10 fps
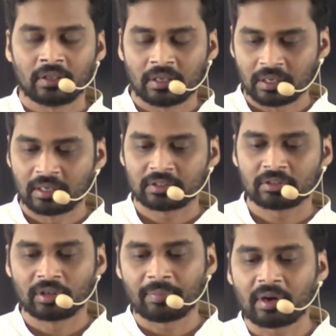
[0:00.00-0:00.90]

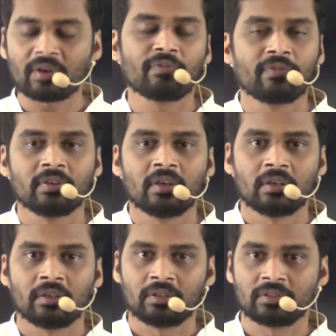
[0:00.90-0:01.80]
So number of
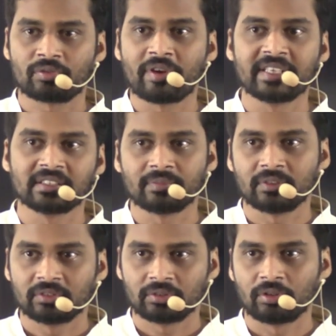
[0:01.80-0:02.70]
squares.
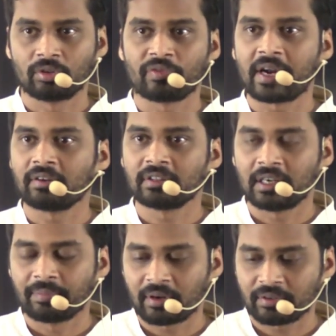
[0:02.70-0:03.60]
So to find out
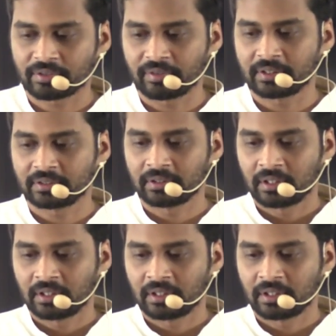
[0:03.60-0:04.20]
the number of squares.